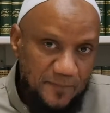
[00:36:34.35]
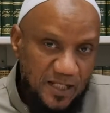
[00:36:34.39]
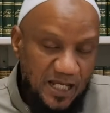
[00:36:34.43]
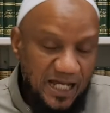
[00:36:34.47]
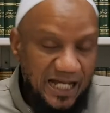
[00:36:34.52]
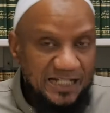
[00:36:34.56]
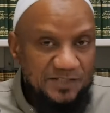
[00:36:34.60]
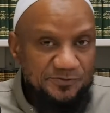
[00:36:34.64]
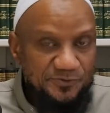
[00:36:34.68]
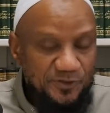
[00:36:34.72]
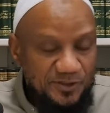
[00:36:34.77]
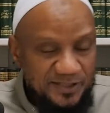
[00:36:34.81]

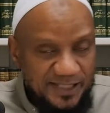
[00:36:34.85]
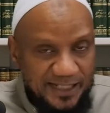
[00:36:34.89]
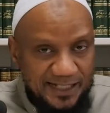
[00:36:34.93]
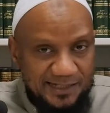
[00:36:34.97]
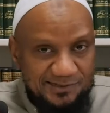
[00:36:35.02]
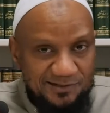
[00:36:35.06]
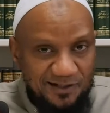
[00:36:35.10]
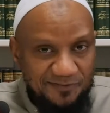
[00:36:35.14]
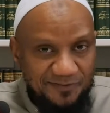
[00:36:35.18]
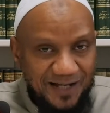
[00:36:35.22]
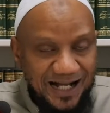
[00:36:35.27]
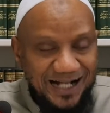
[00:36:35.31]
As for things
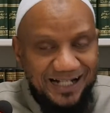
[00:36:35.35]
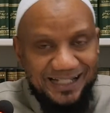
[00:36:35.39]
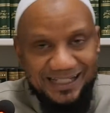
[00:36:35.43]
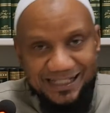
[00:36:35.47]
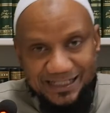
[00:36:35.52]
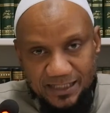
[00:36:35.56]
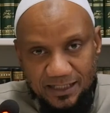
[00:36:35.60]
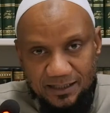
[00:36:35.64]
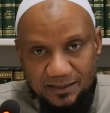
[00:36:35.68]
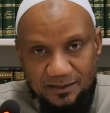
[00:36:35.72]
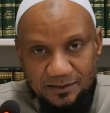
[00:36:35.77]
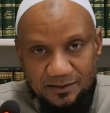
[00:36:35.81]
of
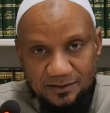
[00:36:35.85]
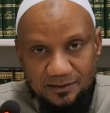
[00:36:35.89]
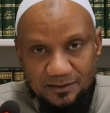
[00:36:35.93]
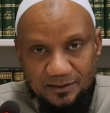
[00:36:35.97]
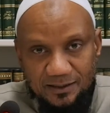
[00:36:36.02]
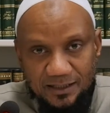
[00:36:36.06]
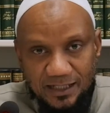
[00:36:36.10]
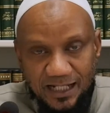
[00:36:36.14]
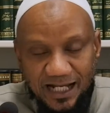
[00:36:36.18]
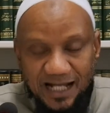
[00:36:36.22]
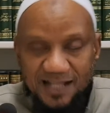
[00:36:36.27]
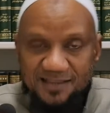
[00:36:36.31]
aqidah
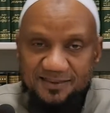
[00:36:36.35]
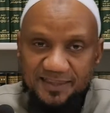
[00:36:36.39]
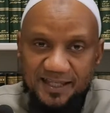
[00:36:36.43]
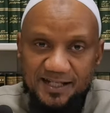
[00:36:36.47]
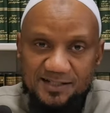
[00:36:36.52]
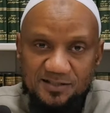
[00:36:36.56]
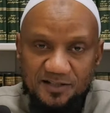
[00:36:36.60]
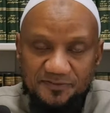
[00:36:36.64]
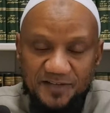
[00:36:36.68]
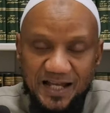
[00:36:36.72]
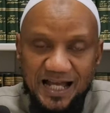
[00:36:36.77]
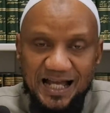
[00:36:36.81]
and things
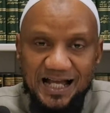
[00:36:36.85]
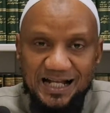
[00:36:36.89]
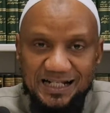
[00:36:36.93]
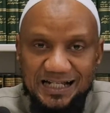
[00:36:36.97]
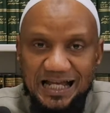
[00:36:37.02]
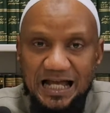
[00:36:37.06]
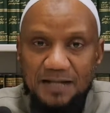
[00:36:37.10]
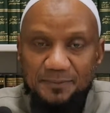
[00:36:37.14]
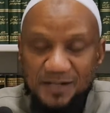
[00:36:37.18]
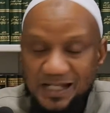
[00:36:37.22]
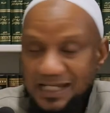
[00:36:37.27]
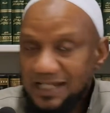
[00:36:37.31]
of
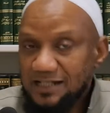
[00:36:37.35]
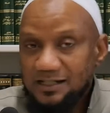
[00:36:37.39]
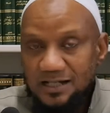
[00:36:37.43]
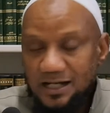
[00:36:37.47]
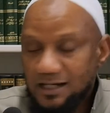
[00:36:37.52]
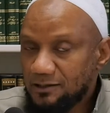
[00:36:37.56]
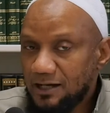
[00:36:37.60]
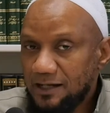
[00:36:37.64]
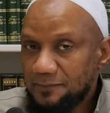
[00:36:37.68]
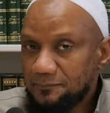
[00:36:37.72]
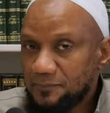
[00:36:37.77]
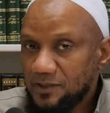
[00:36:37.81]
ahkam
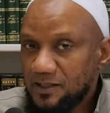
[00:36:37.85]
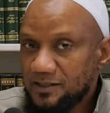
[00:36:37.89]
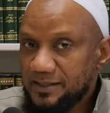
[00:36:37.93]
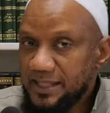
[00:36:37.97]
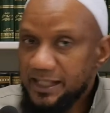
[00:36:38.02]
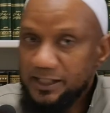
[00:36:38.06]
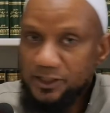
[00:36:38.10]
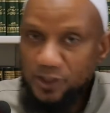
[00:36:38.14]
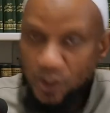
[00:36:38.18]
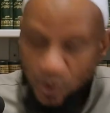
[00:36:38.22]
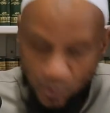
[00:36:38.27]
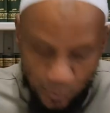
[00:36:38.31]
al-haram,
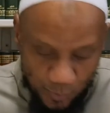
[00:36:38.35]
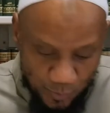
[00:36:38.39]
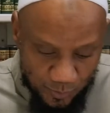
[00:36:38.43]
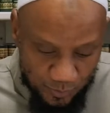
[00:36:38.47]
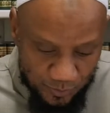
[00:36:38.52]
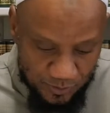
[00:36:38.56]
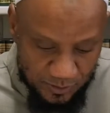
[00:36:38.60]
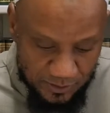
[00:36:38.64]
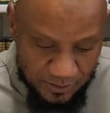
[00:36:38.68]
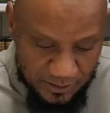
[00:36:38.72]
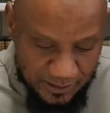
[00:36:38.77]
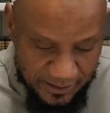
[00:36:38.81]
then no,
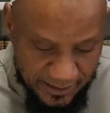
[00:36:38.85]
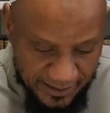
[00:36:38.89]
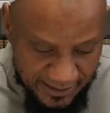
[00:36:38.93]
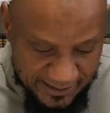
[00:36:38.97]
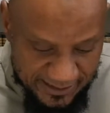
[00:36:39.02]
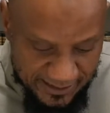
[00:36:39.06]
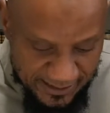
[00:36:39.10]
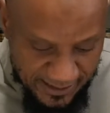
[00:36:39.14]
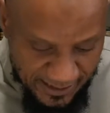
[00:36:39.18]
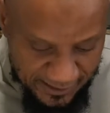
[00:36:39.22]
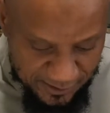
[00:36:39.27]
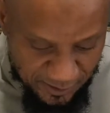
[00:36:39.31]
it's
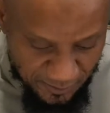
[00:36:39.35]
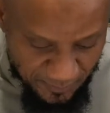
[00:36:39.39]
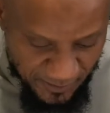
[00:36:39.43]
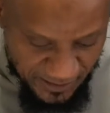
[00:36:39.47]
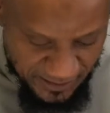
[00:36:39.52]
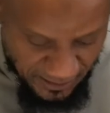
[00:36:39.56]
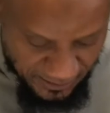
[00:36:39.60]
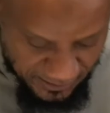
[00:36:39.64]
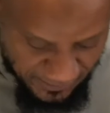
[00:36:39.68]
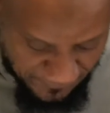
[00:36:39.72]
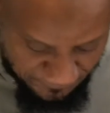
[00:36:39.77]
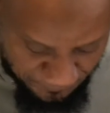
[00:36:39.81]
not to be
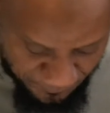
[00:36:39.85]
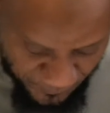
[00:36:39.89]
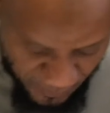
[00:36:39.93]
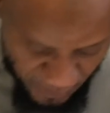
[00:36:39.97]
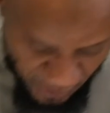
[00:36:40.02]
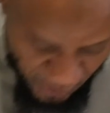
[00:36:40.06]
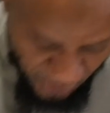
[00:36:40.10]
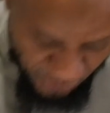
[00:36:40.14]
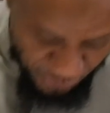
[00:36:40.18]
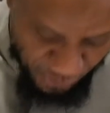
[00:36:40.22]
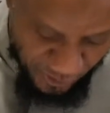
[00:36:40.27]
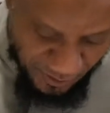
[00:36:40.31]
done.
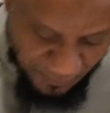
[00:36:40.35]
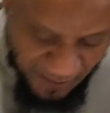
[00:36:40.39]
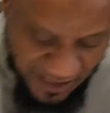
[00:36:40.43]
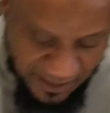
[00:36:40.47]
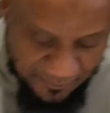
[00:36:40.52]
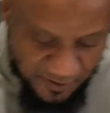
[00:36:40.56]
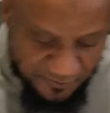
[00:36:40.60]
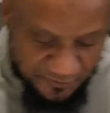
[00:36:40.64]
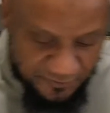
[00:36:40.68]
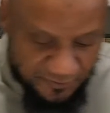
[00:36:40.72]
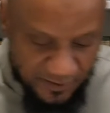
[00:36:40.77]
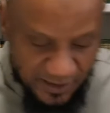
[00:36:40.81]
So in the bab
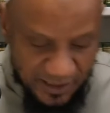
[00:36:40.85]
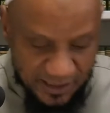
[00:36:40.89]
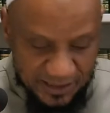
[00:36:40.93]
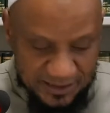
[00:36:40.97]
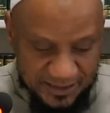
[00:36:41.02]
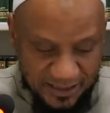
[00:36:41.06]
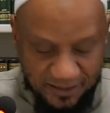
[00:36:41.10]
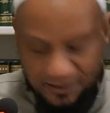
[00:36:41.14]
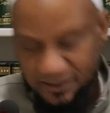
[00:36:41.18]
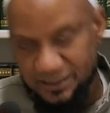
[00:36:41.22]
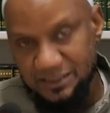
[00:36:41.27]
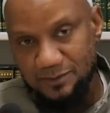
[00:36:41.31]
of
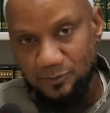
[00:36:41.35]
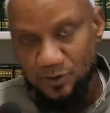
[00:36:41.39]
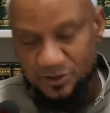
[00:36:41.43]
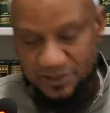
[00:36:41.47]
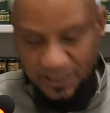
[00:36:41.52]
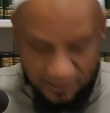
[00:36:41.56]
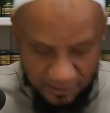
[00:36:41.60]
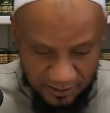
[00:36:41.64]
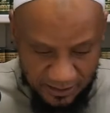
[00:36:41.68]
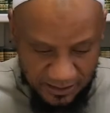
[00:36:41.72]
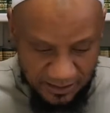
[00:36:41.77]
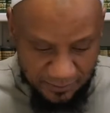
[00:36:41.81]
tarhib or
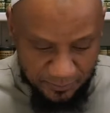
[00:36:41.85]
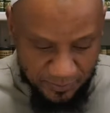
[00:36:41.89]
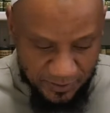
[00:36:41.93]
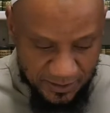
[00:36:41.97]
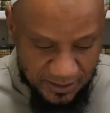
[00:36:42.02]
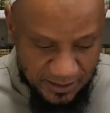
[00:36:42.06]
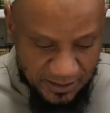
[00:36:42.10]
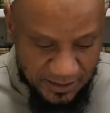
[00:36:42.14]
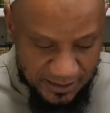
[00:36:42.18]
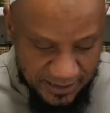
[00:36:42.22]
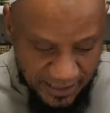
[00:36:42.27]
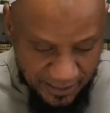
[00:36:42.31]
targhib,
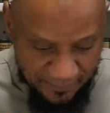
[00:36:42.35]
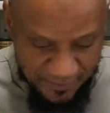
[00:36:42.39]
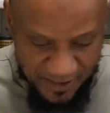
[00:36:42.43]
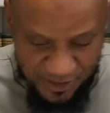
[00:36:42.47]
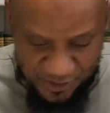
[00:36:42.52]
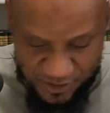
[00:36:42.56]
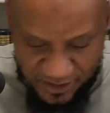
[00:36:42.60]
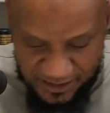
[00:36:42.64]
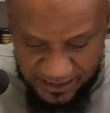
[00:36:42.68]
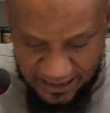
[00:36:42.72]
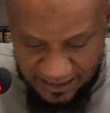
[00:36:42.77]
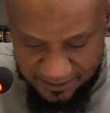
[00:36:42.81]
they
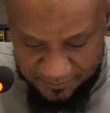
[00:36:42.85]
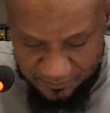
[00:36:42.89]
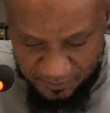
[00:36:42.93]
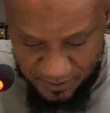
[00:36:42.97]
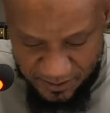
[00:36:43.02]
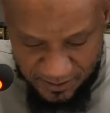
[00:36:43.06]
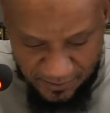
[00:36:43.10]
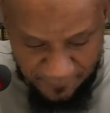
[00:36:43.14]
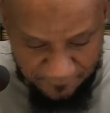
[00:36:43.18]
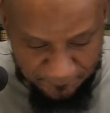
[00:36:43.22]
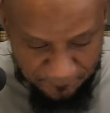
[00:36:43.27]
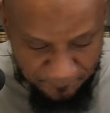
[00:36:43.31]
mention it can
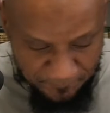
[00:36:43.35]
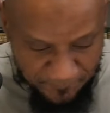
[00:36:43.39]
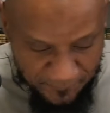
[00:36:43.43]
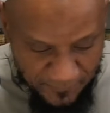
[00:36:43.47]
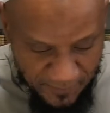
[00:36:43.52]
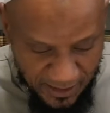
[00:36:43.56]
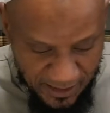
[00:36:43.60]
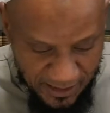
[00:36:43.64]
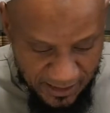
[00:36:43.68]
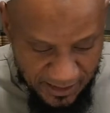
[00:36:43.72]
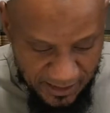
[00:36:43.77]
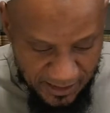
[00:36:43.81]
be
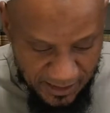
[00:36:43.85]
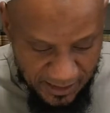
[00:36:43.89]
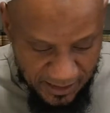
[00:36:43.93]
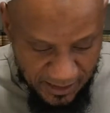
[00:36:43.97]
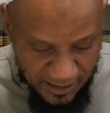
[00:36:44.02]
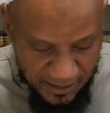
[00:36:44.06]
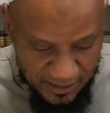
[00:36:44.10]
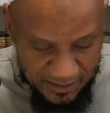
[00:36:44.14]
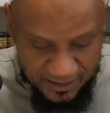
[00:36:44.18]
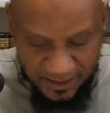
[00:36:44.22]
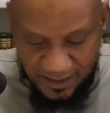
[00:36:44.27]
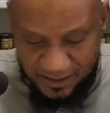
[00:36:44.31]

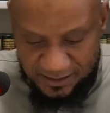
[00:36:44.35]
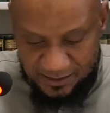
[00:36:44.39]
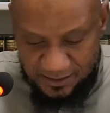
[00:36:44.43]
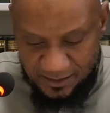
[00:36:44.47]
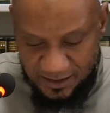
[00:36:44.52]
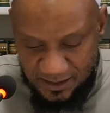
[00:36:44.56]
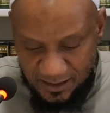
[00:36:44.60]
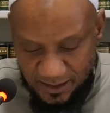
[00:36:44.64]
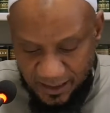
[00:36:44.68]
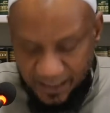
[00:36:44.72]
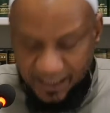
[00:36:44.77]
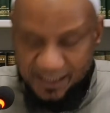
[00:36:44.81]
done
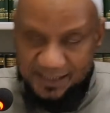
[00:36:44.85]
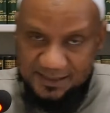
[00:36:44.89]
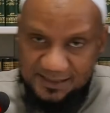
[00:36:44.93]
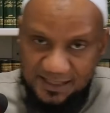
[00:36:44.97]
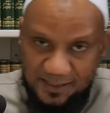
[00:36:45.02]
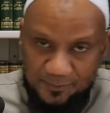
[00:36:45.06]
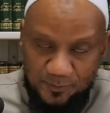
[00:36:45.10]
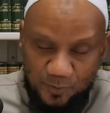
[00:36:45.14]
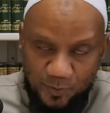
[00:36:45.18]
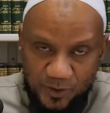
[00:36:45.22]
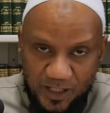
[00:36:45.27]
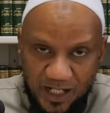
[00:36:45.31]

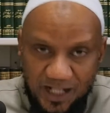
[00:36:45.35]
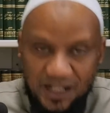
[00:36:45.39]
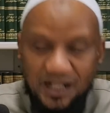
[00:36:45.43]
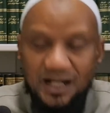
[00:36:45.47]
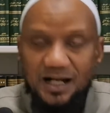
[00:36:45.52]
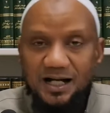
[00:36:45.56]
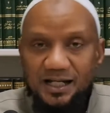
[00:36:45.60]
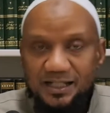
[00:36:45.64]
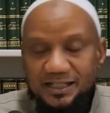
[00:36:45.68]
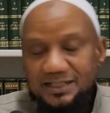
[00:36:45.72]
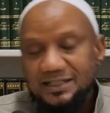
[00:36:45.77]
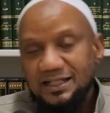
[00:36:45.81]
except with
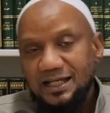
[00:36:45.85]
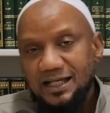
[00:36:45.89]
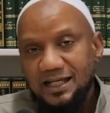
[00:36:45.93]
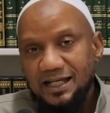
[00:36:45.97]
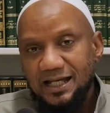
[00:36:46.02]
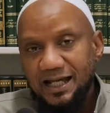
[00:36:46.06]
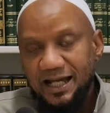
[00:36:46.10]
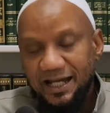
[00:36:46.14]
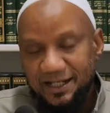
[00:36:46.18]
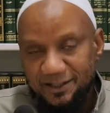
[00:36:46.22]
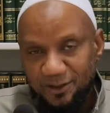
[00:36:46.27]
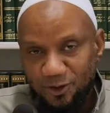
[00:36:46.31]
aqahid
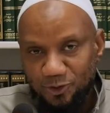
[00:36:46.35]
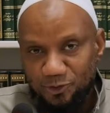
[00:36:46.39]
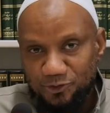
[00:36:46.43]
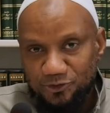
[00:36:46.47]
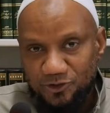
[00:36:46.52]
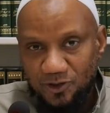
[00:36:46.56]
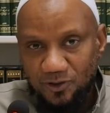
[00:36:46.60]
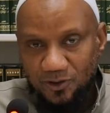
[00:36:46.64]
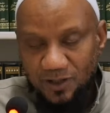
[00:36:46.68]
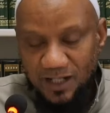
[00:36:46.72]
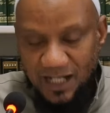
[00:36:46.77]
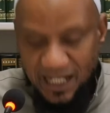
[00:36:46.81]
and
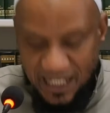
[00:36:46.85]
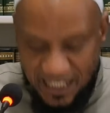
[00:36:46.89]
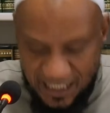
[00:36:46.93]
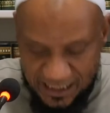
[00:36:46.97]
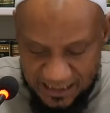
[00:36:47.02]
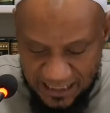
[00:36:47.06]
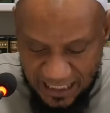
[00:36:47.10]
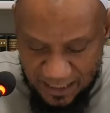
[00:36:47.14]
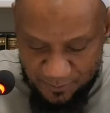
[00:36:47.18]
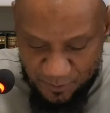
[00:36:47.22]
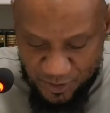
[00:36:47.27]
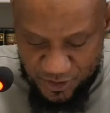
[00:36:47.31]
also
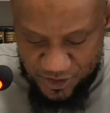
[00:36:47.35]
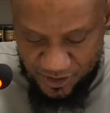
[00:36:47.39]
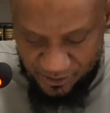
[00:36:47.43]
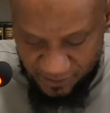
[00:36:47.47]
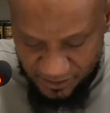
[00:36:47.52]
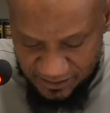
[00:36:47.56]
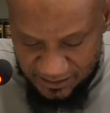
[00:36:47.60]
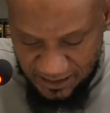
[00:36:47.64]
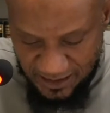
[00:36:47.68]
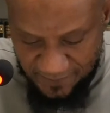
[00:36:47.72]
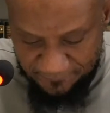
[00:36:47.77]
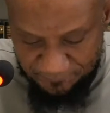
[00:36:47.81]
ahkam
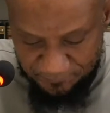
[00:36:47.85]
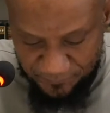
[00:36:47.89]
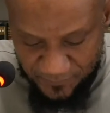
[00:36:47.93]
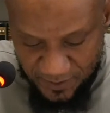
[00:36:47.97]
shar'iyya.